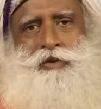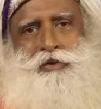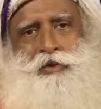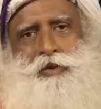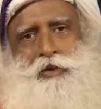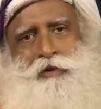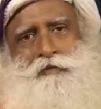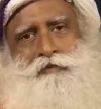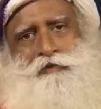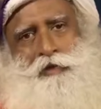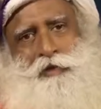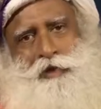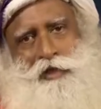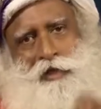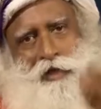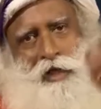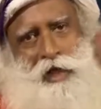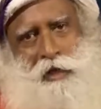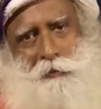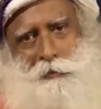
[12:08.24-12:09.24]
So if it
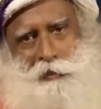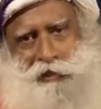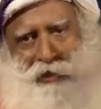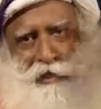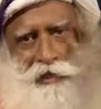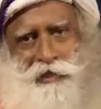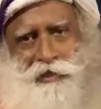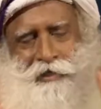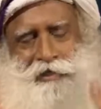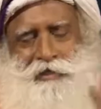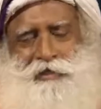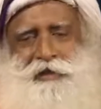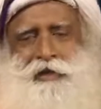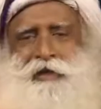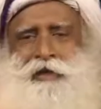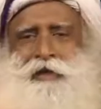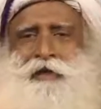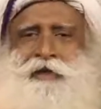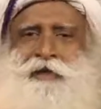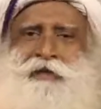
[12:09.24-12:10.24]
did happen, let us
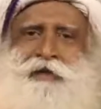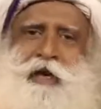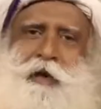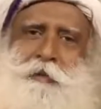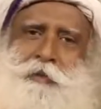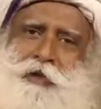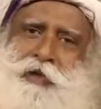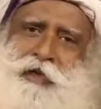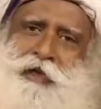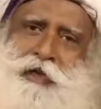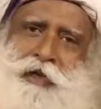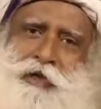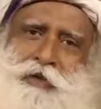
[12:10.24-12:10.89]
say it happened in